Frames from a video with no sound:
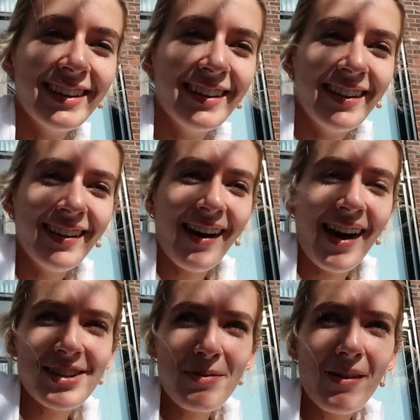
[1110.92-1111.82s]

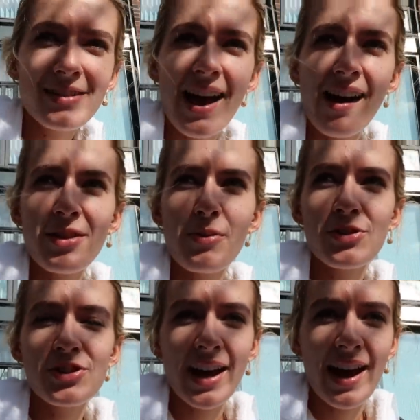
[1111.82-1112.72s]
I don't want to hang the
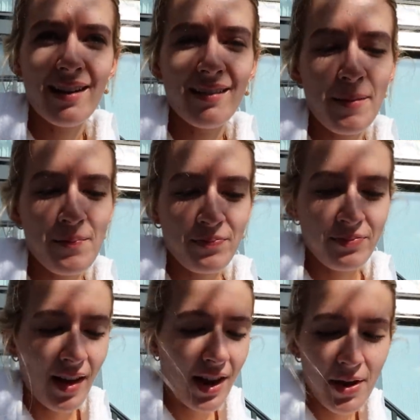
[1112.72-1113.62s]
washing out.
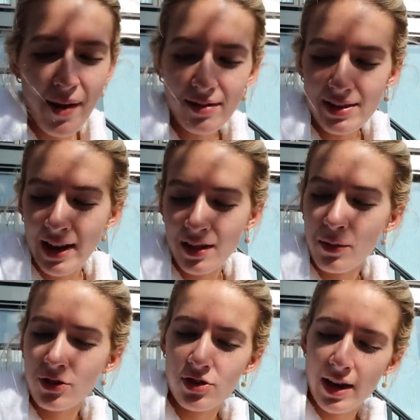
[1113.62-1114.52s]
I know how to hang the
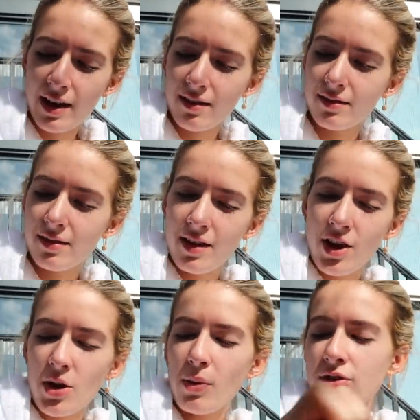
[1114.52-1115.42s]
washing out.
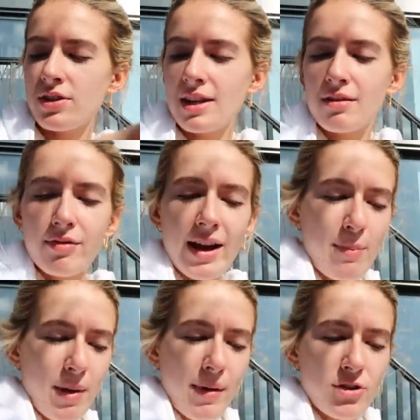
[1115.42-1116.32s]
Who wants to see the
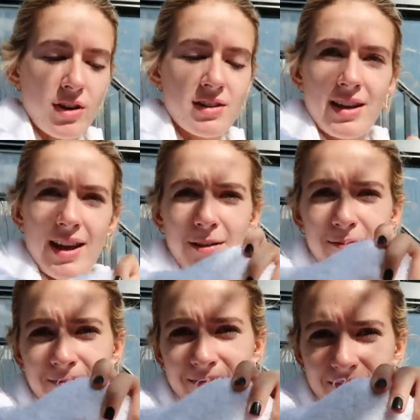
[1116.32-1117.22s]
rip in my dressing
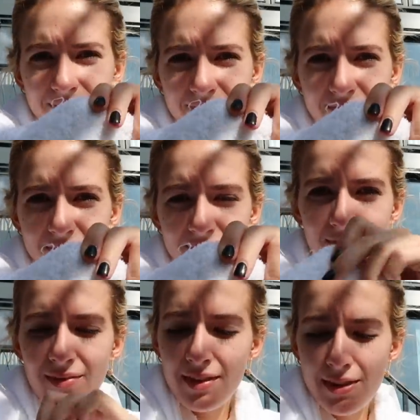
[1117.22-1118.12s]

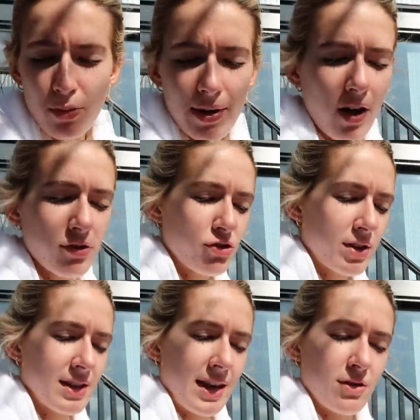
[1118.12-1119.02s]
gown? That's what we got onto
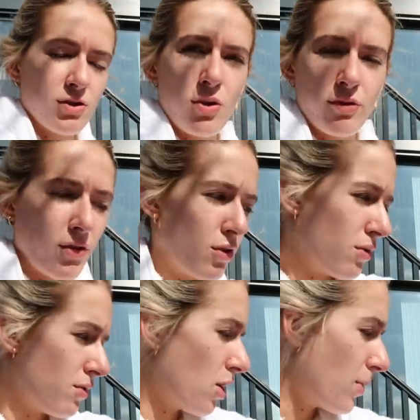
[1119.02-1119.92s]
dressing gown talk
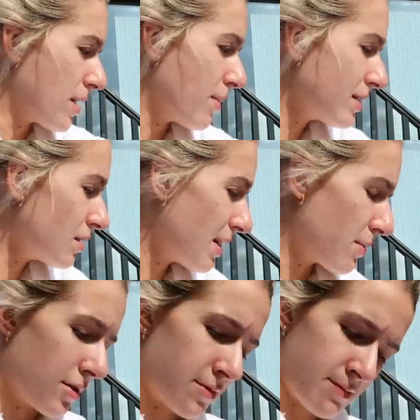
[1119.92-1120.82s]
for. Oh wait, where's the
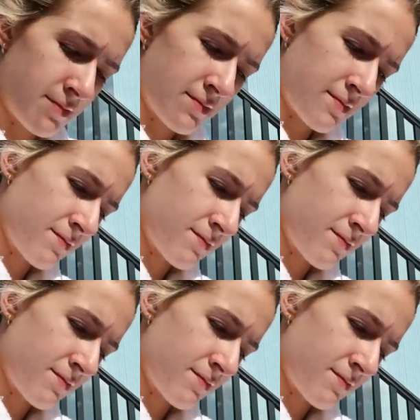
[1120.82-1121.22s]
big one?